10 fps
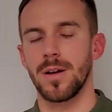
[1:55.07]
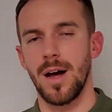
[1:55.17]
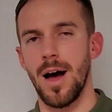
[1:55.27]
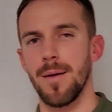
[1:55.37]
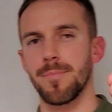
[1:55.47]

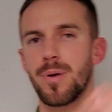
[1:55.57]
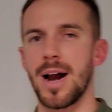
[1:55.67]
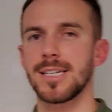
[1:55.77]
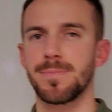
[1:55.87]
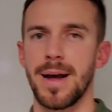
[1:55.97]

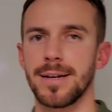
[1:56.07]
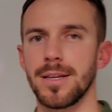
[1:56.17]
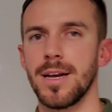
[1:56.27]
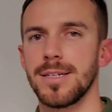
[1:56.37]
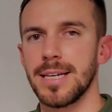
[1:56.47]

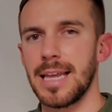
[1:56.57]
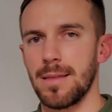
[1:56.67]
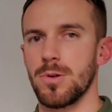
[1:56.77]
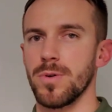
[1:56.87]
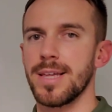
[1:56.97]
prospect to get
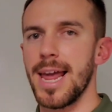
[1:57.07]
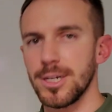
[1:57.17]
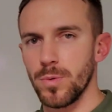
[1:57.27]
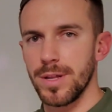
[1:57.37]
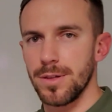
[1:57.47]
them to
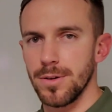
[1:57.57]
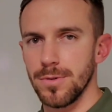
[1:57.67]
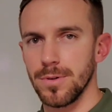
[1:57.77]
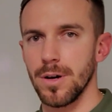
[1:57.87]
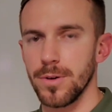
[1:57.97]
engage with
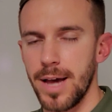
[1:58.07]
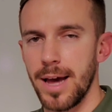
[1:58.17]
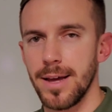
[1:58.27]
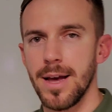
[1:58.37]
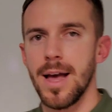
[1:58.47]
you,
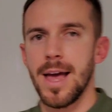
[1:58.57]
okay?